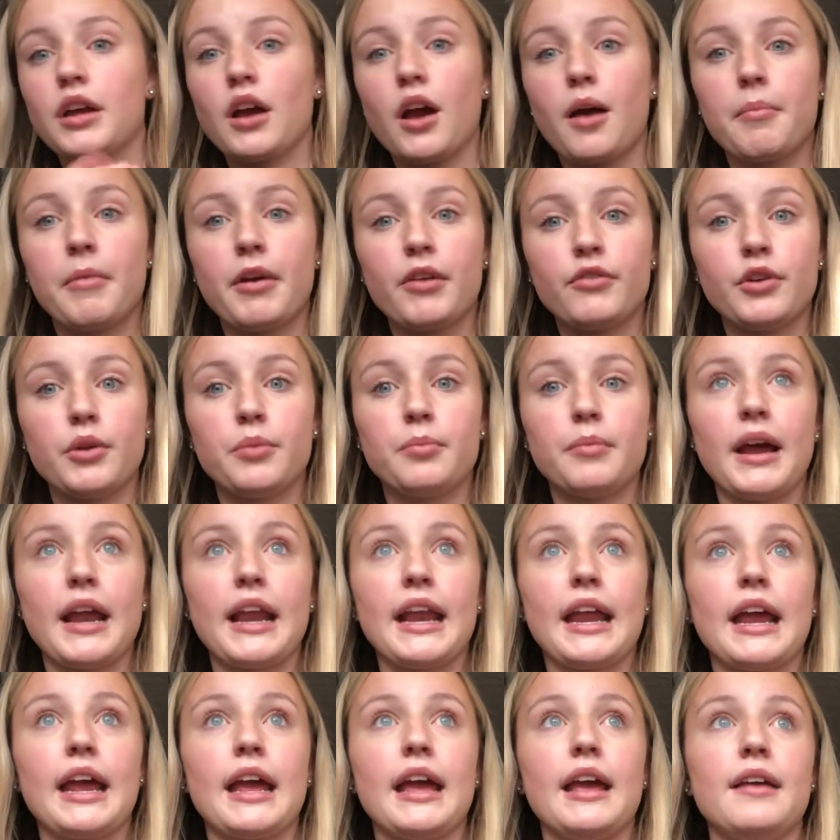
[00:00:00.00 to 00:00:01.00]
and got my room
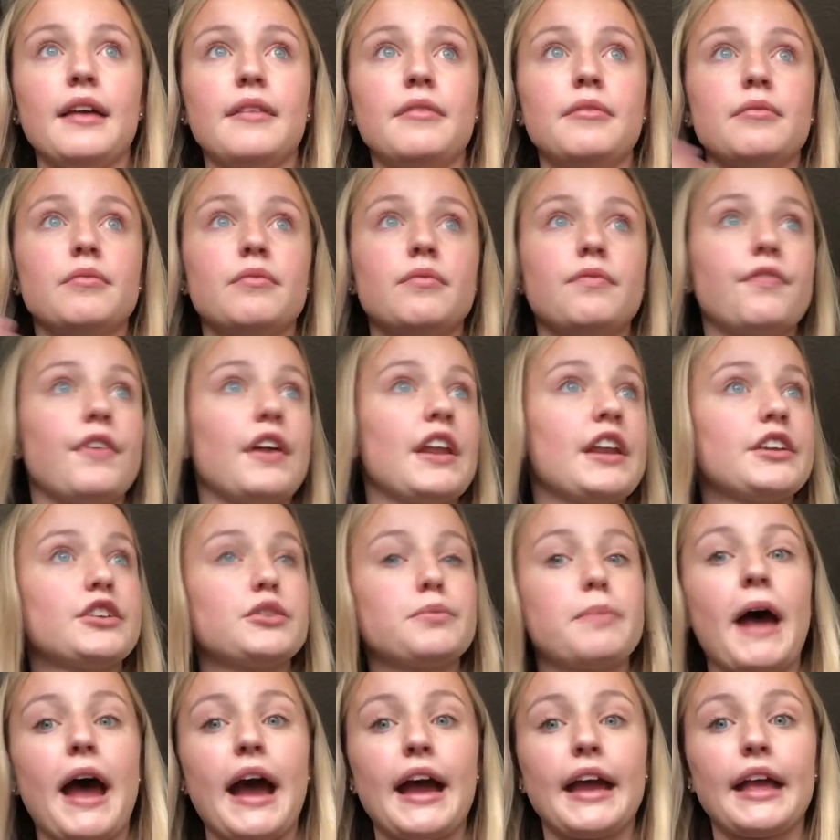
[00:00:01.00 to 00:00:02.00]
ready,
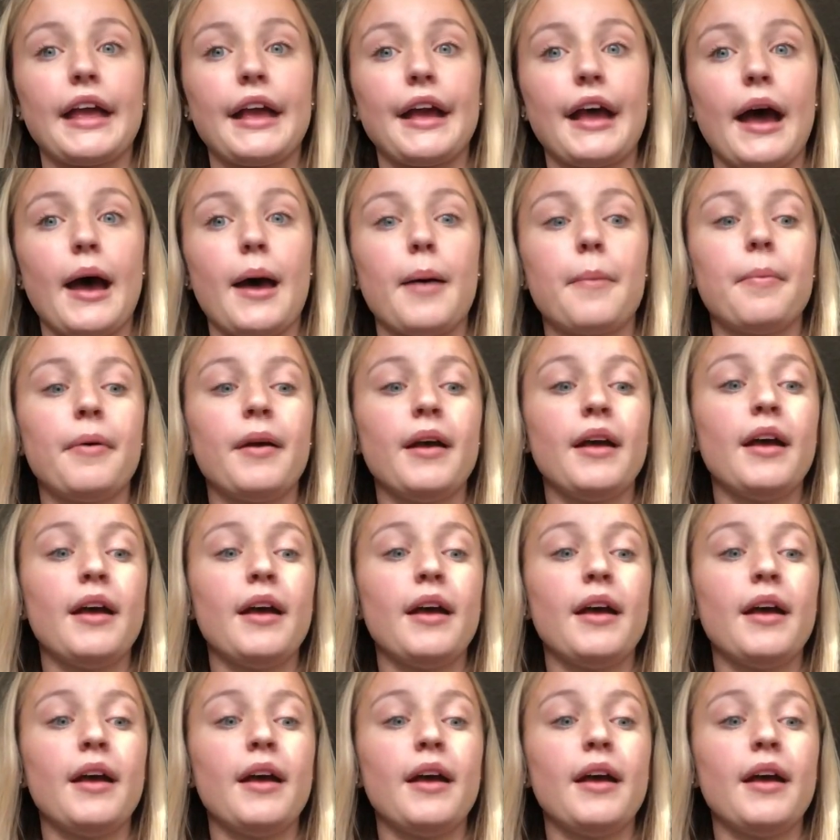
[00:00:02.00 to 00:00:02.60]
finished packing up.